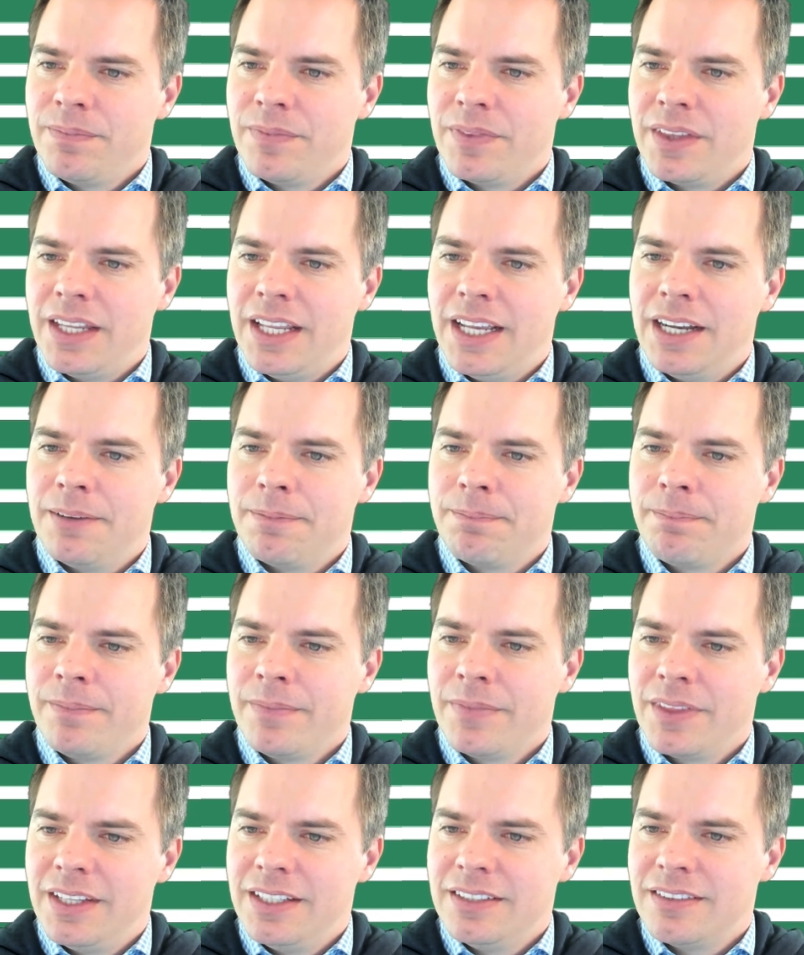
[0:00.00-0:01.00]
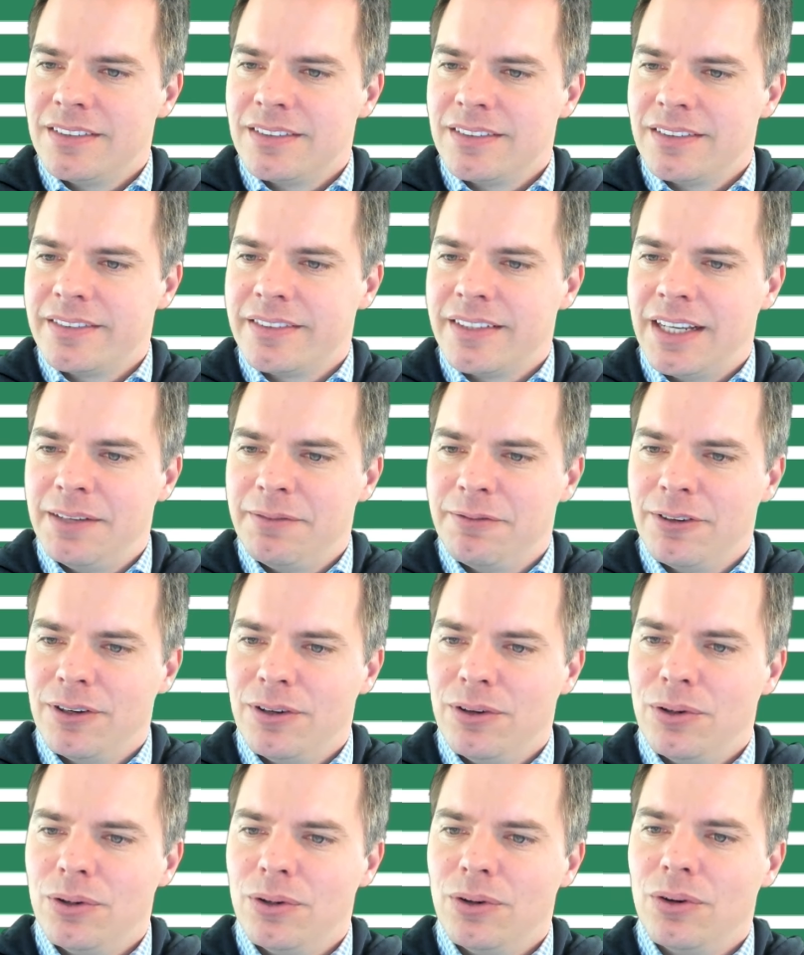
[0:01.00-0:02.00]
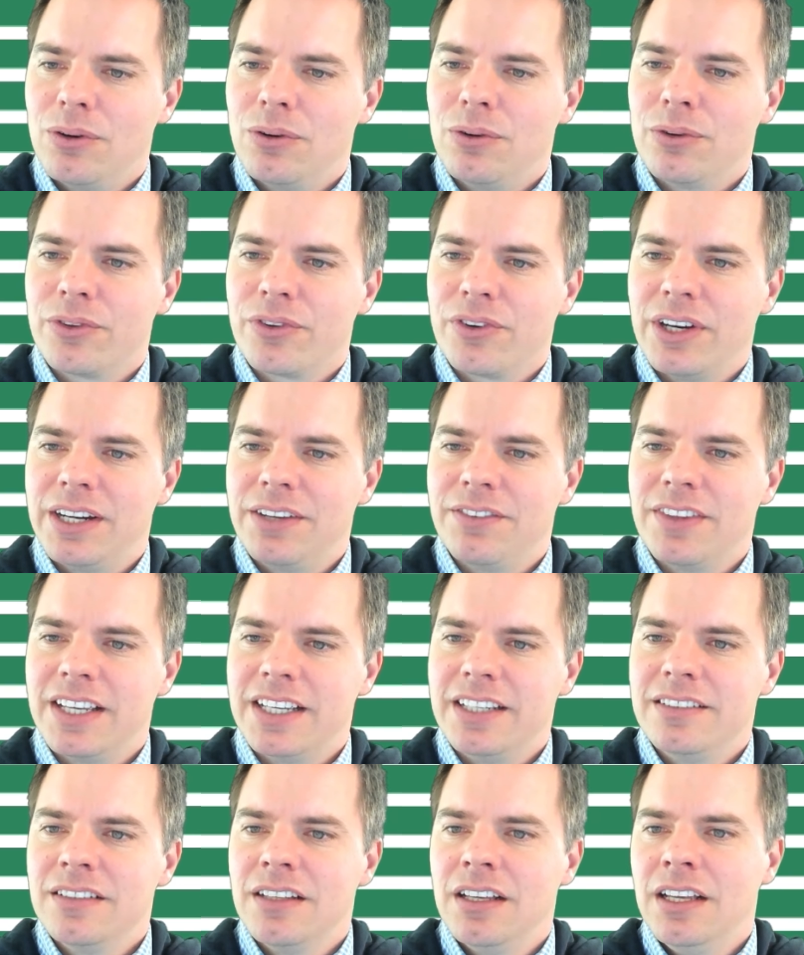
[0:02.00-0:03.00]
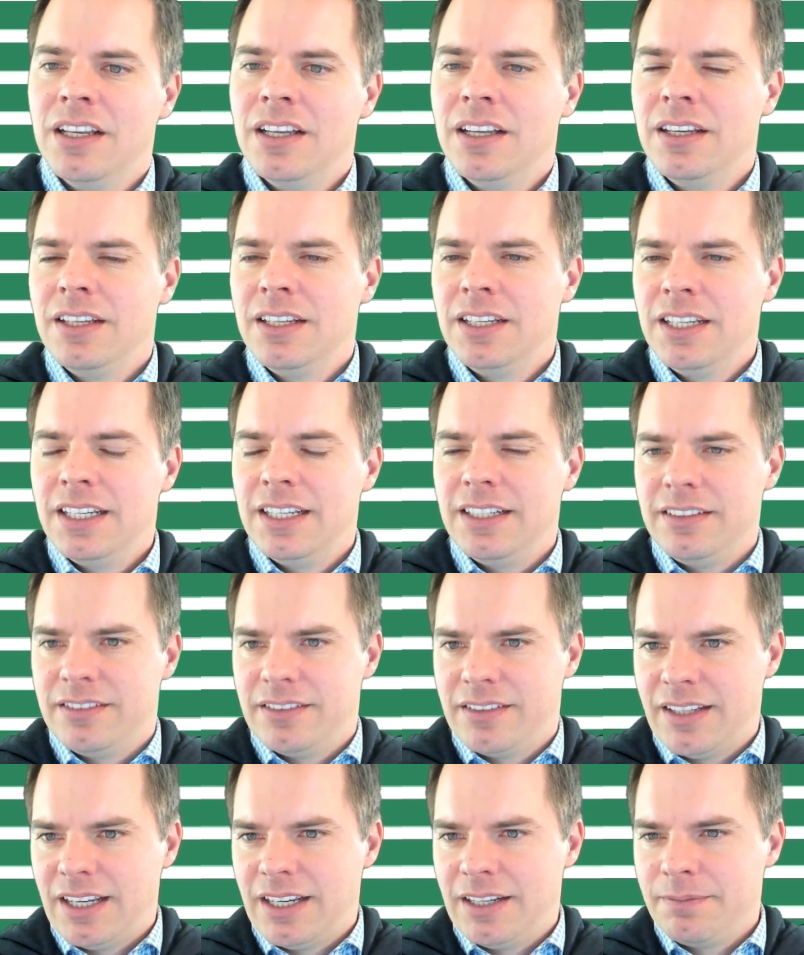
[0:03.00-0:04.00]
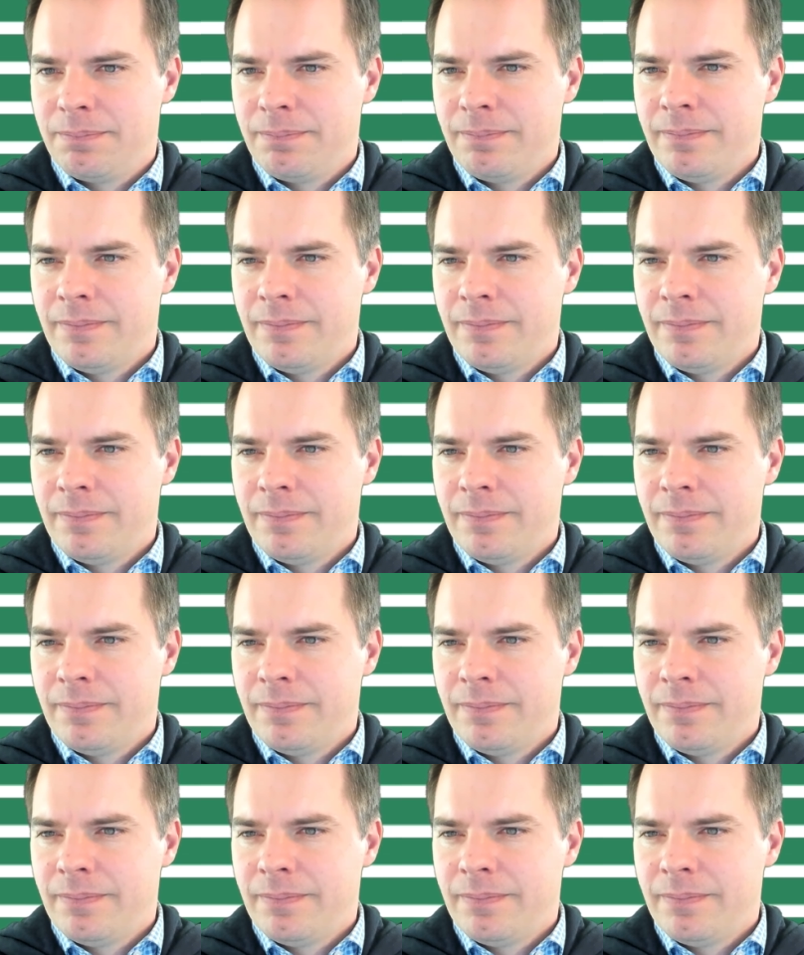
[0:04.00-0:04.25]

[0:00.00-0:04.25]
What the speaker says: Now, this is the same for all 3 of these, is that